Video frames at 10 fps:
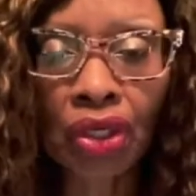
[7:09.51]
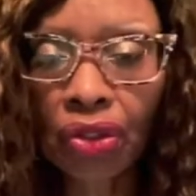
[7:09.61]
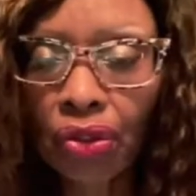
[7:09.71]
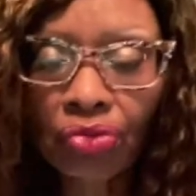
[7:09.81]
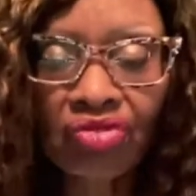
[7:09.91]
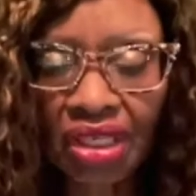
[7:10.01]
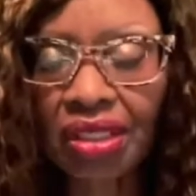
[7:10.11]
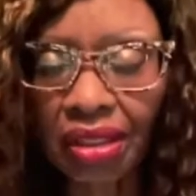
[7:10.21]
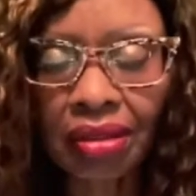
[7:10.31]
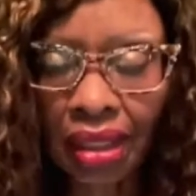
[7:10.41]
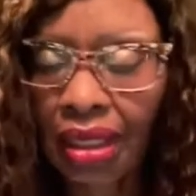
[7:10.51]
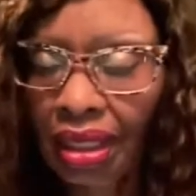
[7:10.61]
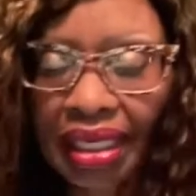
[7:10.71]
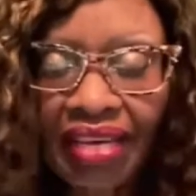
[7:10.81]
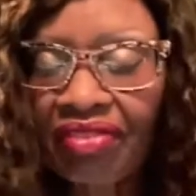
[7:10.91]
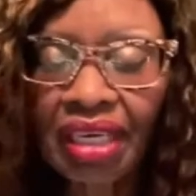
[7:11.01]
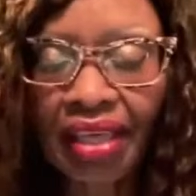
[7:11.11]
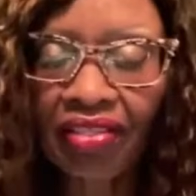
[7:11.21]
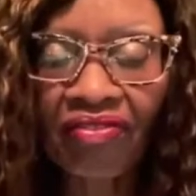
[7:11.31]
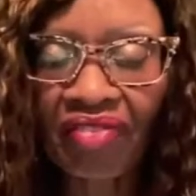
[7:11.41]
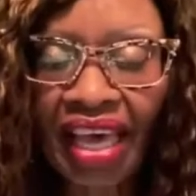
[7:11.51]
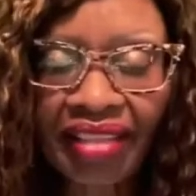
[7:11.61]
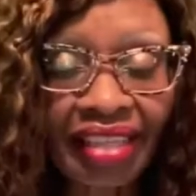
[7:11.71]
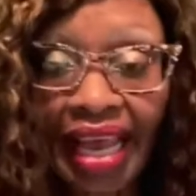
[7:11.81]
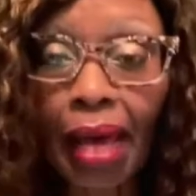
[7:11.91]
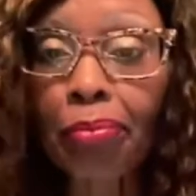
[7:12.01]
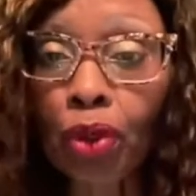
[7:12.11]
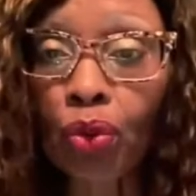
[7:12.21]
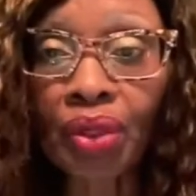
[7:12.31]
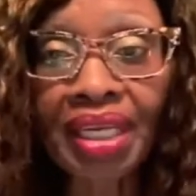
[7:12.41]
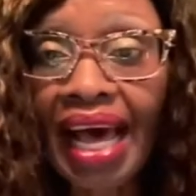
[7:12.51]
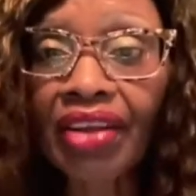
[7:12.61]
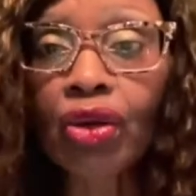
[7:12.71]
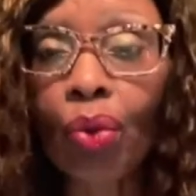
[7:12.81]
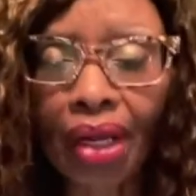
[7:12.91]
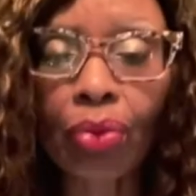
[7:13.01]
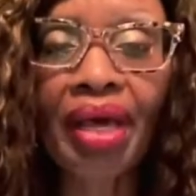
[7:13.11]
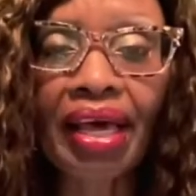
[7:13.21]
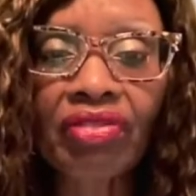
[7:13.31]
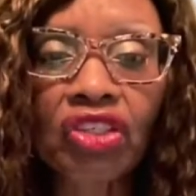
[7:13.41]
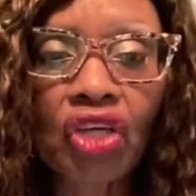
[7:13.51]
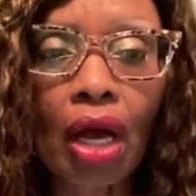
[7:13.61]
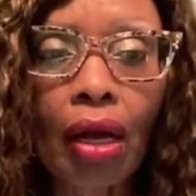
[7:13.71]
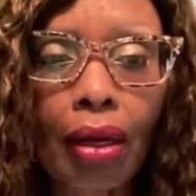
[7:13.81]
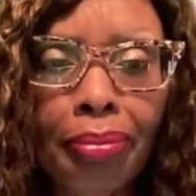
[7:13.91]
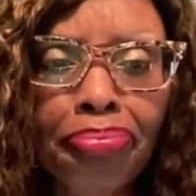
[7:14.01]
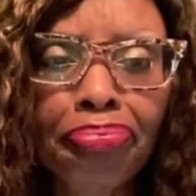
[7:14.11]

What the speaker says: You just living in the fact that I blew it. I know I don't have a job.